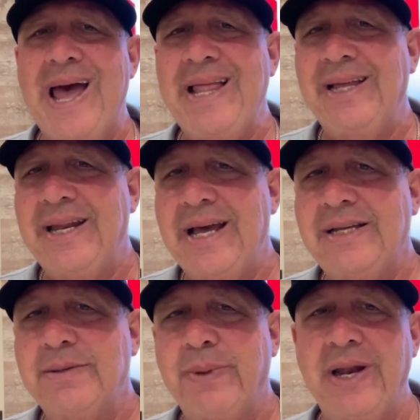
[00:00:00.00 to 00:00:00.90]
and the
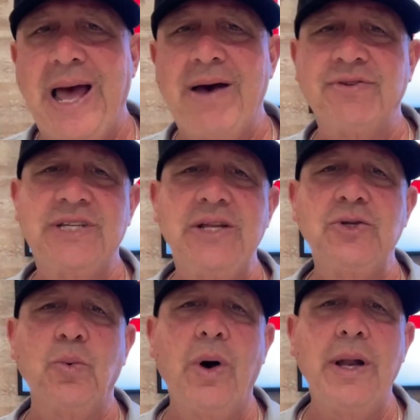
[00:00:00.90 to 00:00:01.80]
Knicks, but have
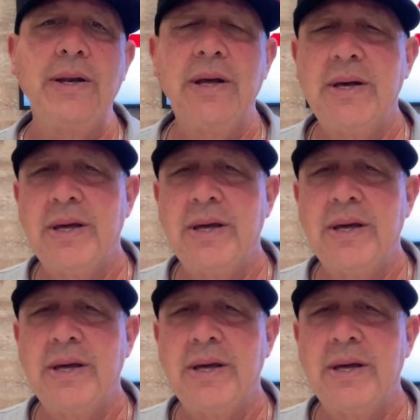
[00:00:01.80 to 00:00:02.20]
since won